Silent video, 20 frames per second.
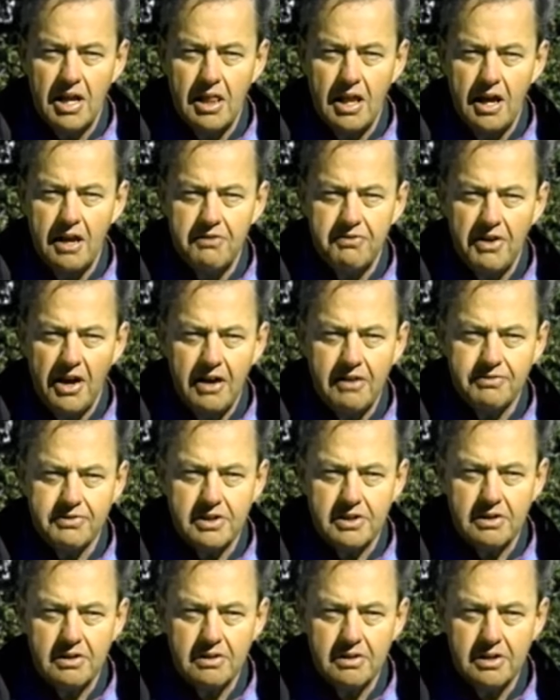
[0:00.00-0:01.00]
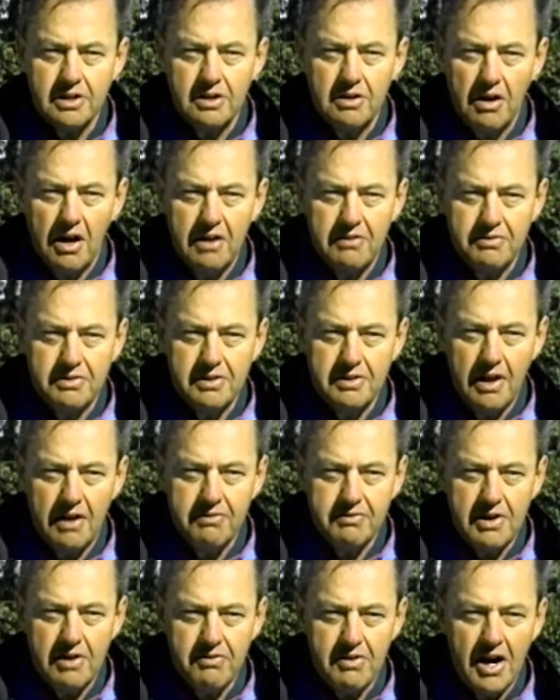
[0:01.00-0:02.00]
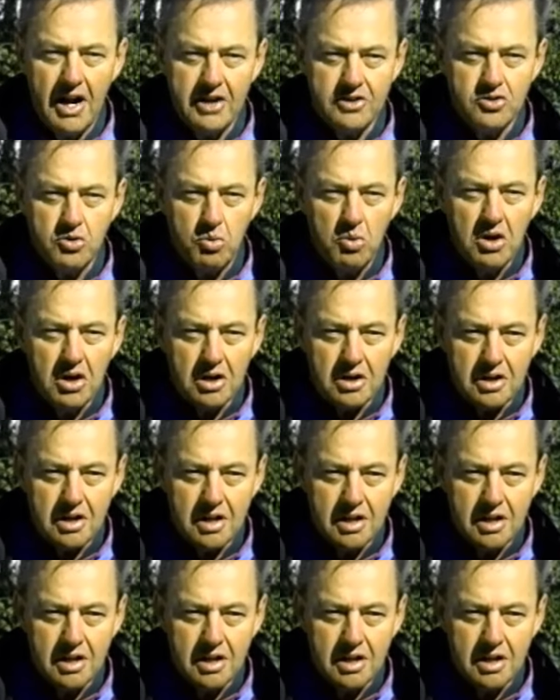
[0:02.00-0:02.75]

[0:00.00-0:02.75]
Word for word: life after. You know, I've, I've never had to work.